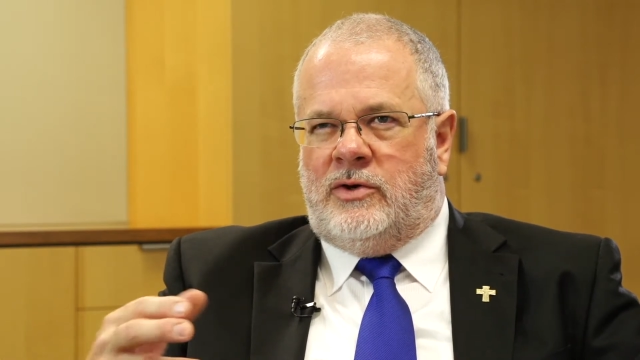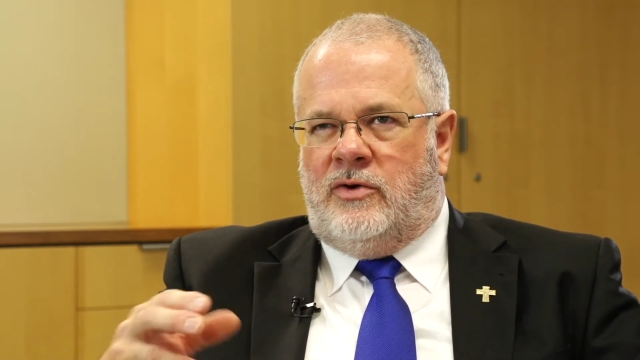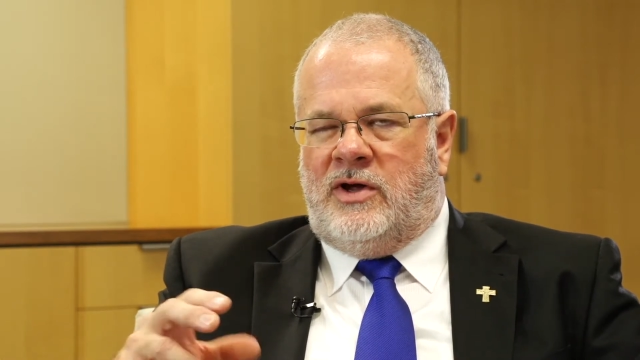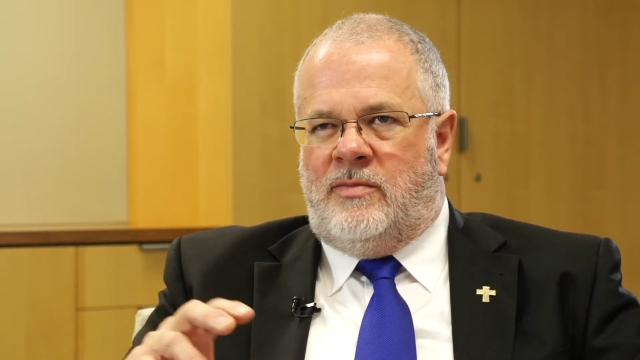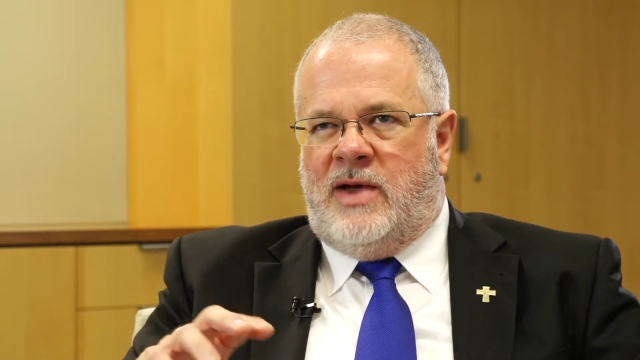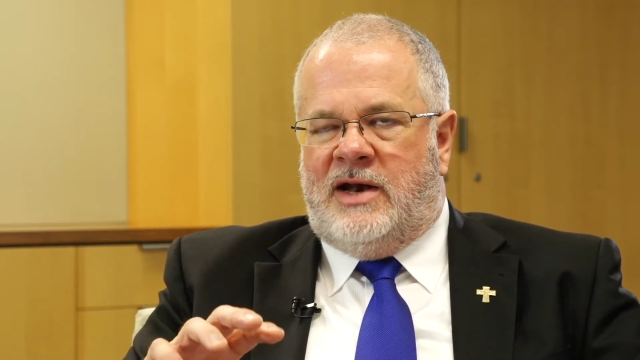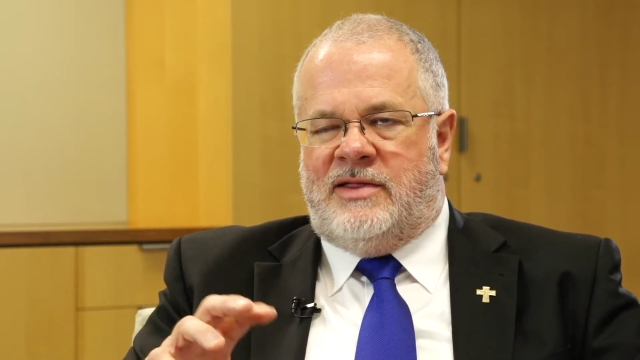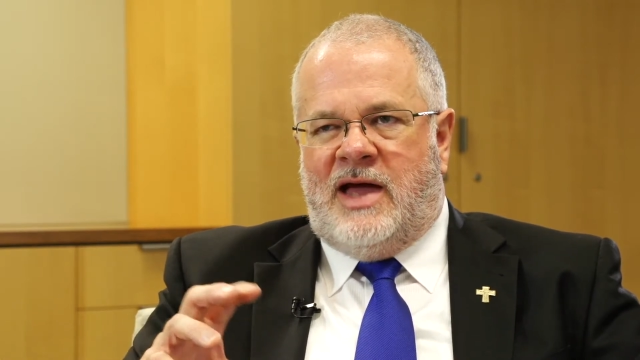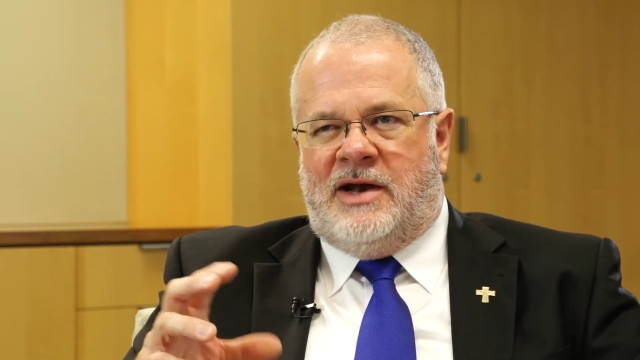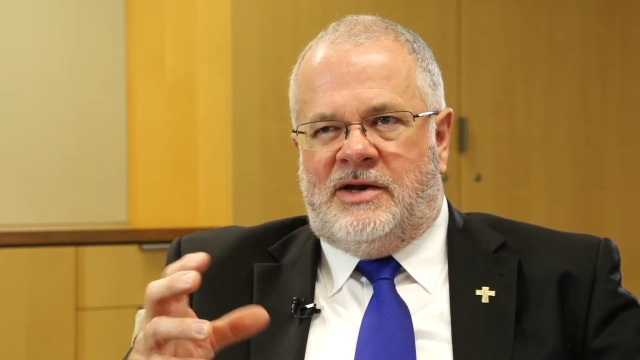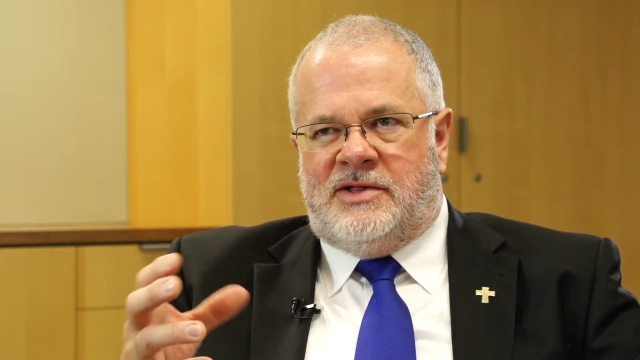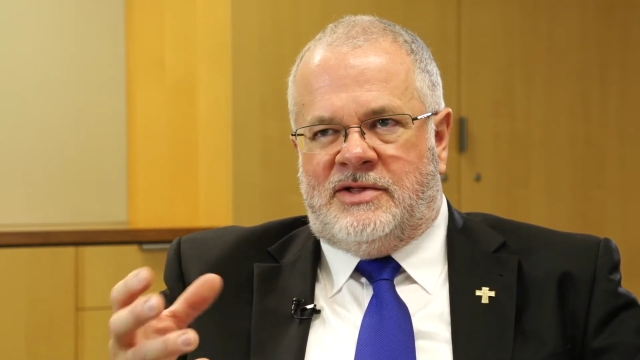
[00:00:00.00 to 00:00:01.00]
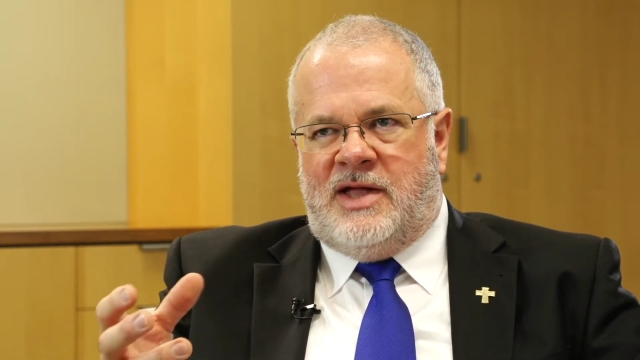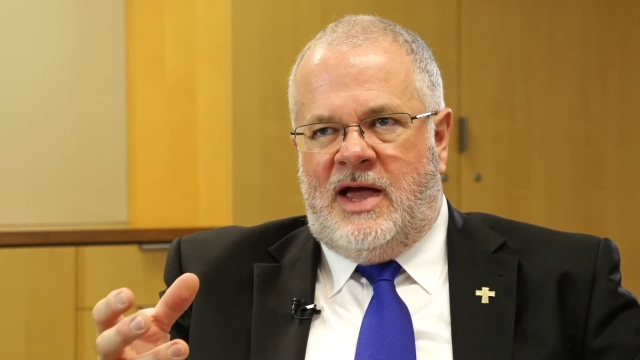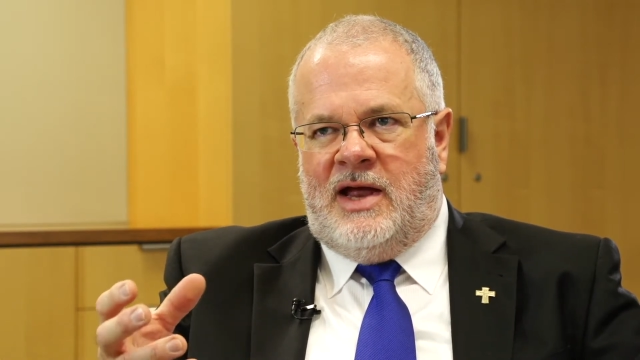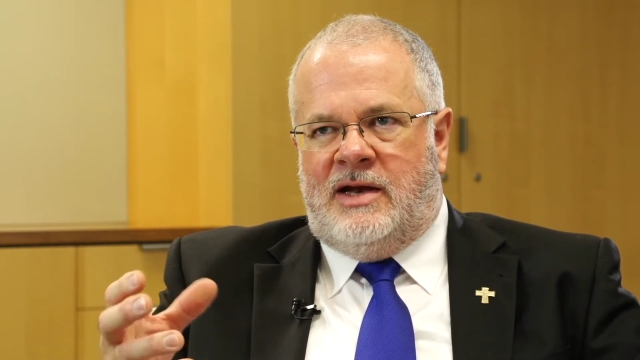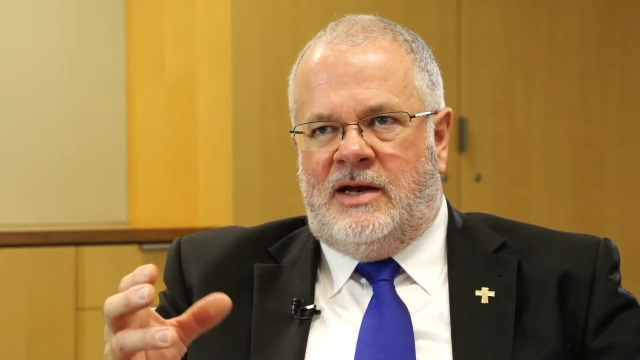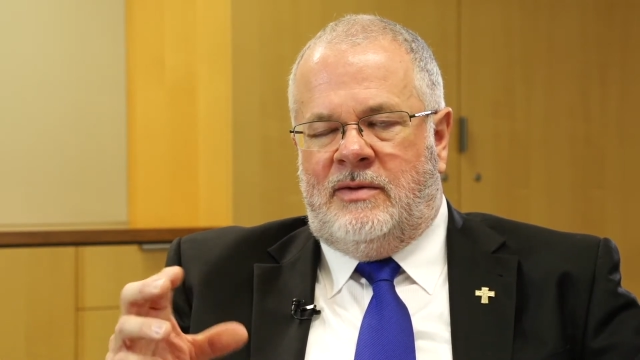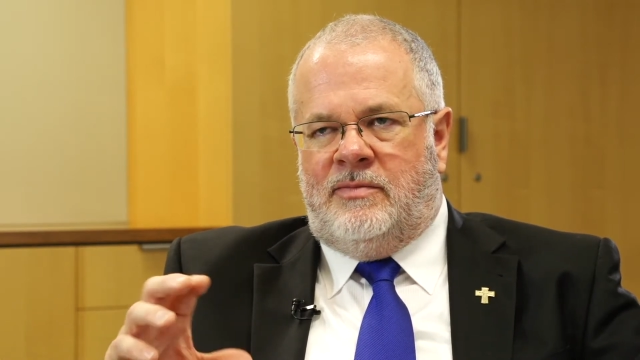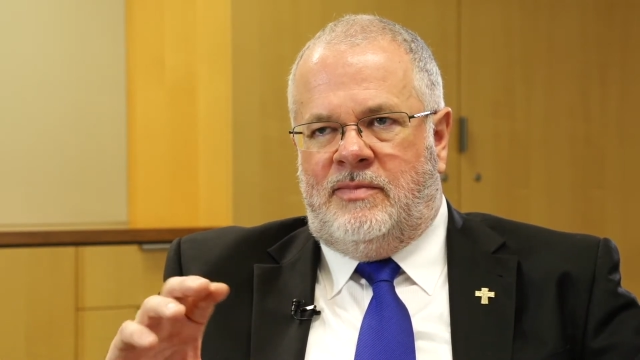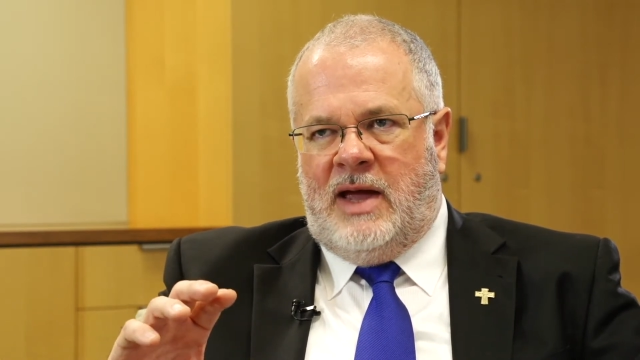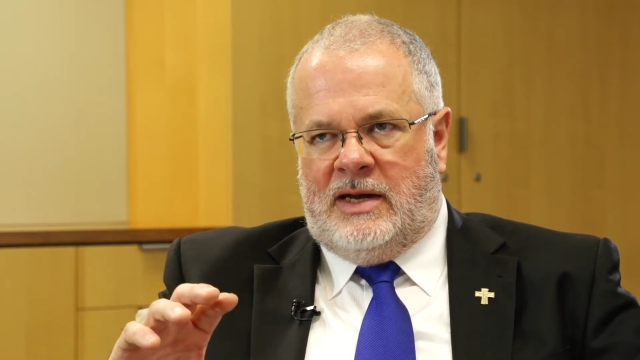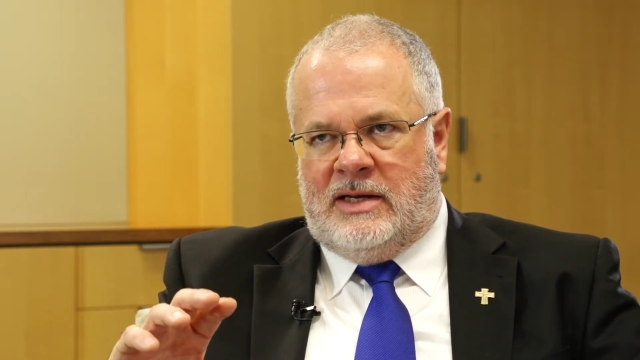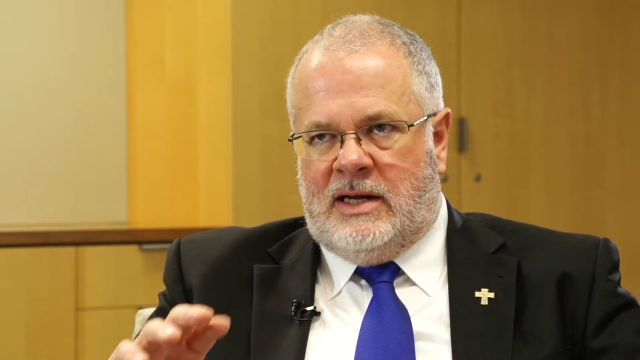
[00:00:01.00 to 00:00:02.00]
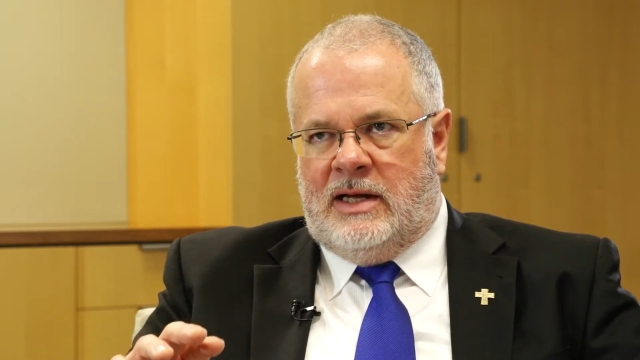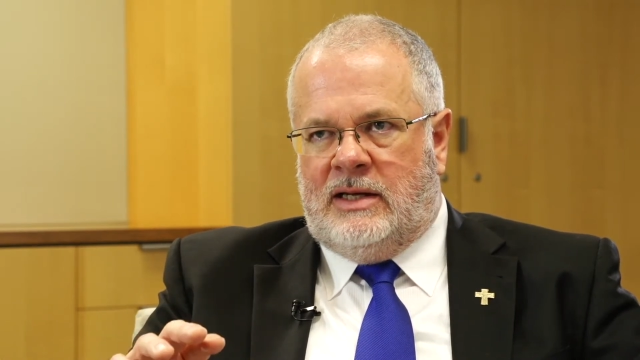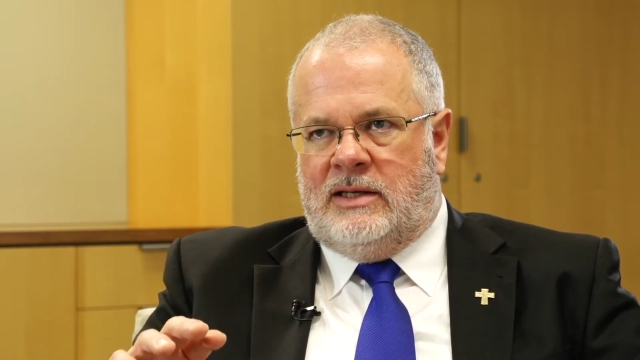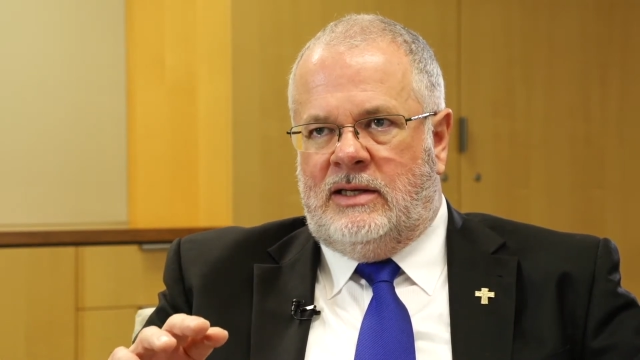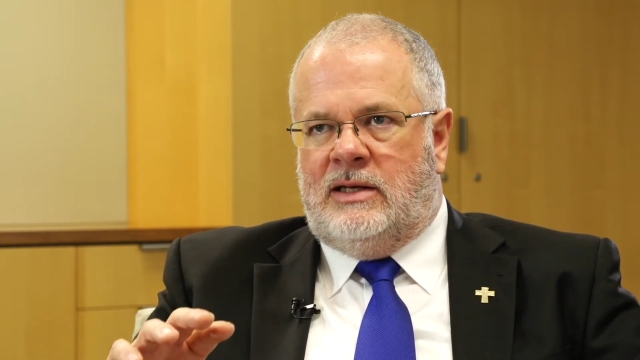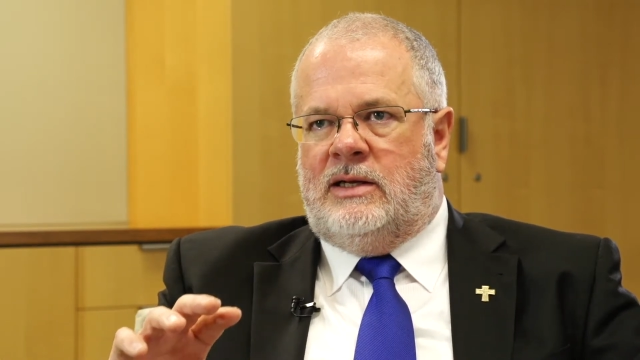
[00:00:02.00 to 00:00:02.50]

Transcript: talking about is understanding better